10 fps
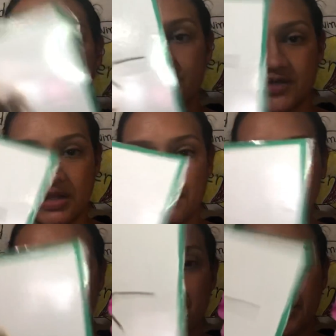So the
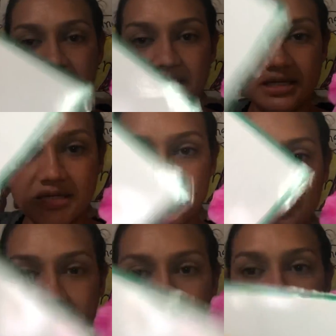bee
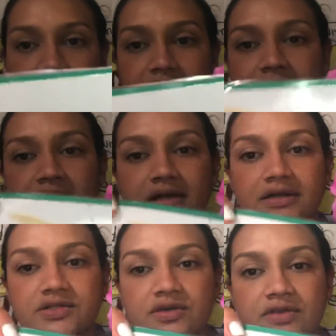buzzes on here
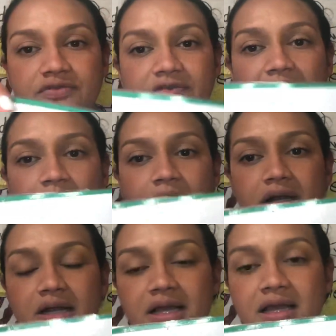to the
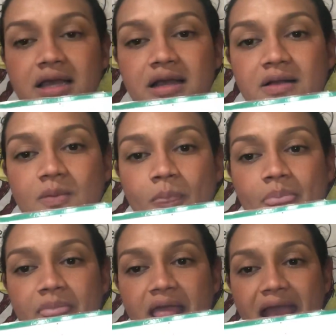flower
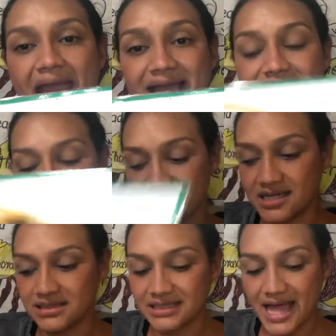and it's
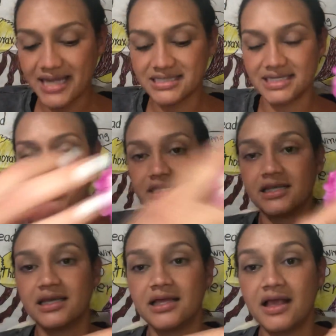
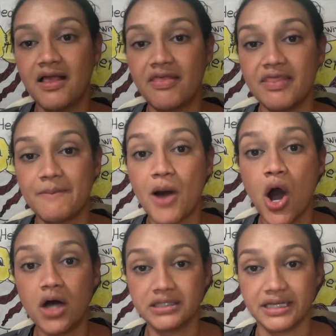collecting the
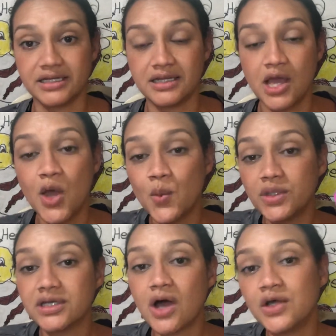pollen.
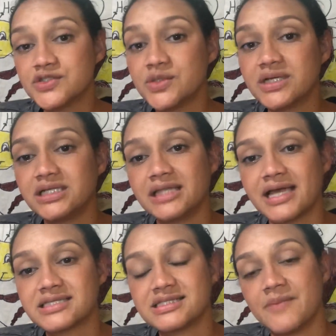Well, it also
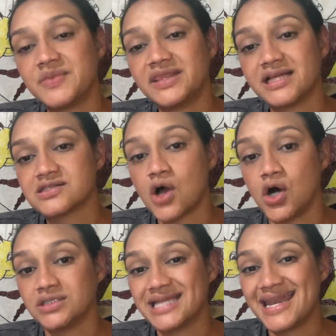collects something that's
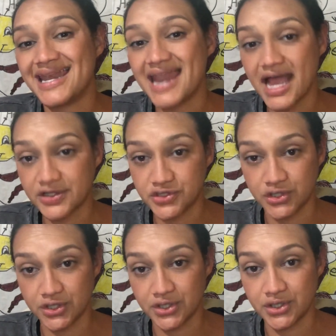called
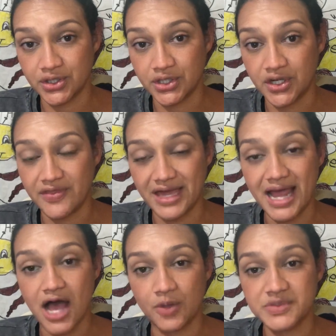nectar that
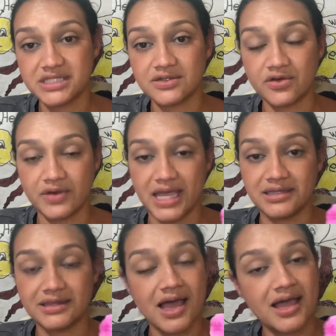helps
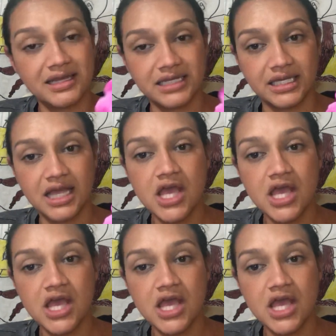create the honey.